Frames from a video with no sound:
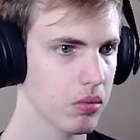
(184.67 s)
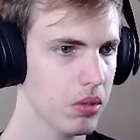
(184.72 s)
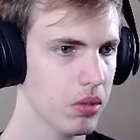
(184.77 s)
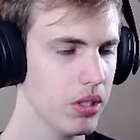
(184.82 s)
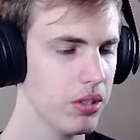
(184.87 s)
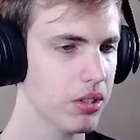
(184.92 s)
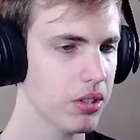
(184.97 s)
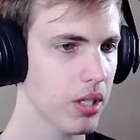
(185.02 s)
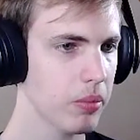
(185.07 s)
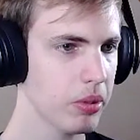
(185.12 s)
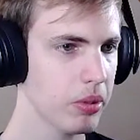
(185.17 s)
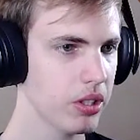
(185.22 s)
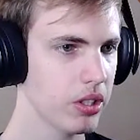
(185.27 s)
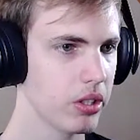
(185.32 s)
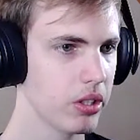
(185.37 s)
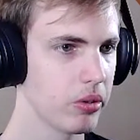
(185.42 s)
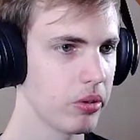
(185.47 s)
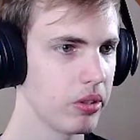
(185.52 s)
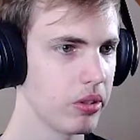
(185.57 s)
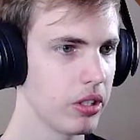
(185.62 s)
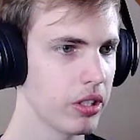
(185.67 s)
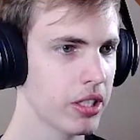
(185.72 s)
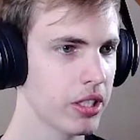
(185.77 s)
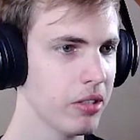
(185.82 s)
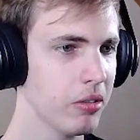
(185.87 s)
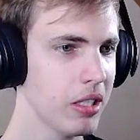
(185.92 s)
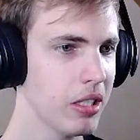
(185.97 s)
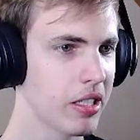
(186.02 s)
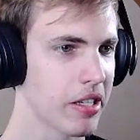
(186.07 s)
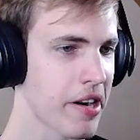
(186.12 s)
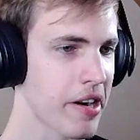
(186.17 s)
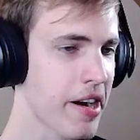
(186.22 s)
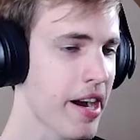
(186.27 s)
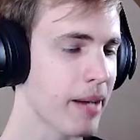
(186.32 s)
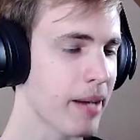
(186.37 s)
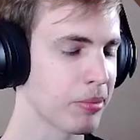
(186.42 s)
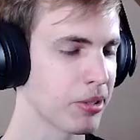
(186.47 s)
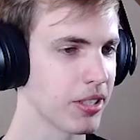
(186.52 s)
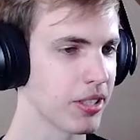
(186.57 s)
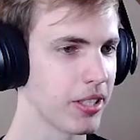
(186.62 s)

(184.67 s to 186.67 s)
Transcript: What is up with you? You're killing cops